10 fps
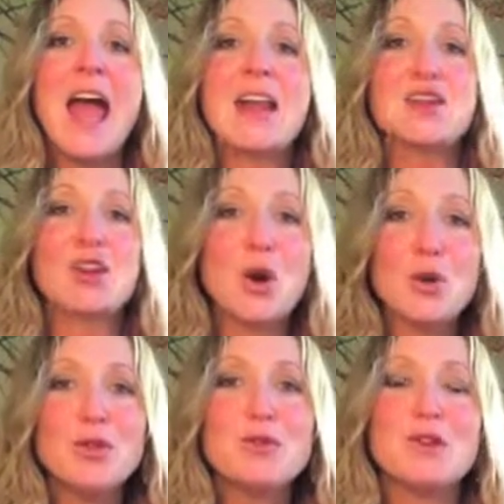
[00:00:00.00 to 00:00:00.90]
and
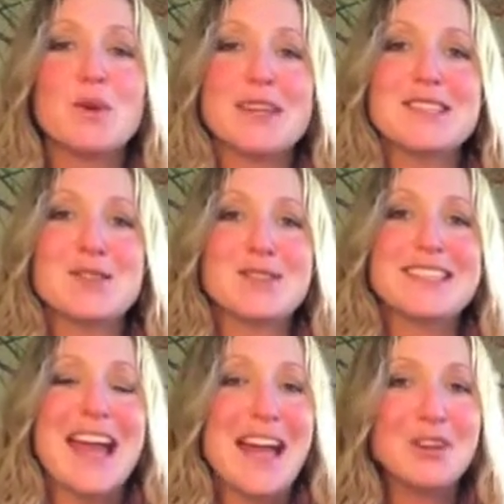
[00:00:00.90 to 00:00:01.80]
go through the quiz. There's
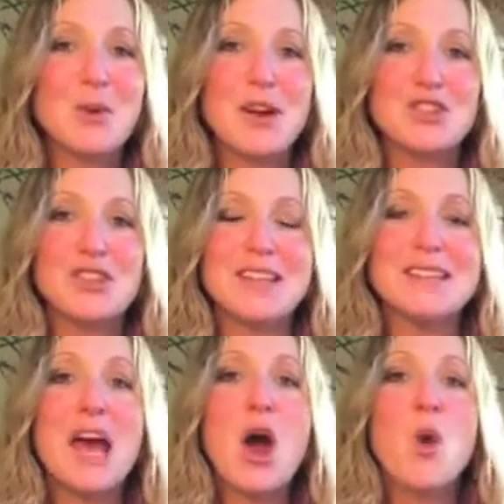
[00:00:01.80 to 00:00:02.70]
10 questions.